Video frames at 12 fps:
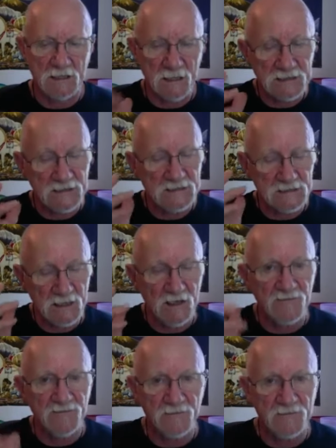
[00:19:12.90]
That's a
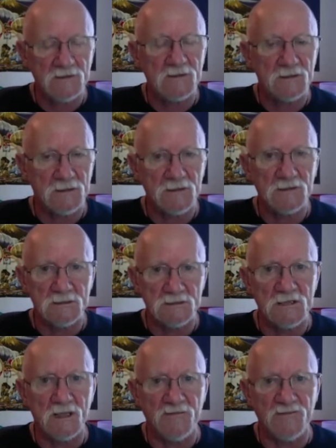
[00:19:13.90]
tough,
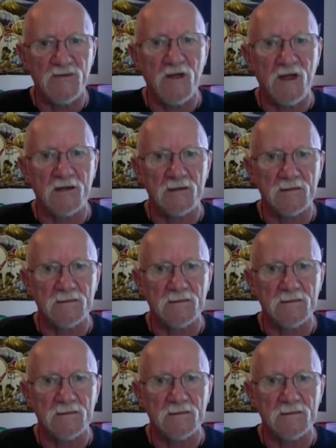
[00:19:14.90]
tough thought.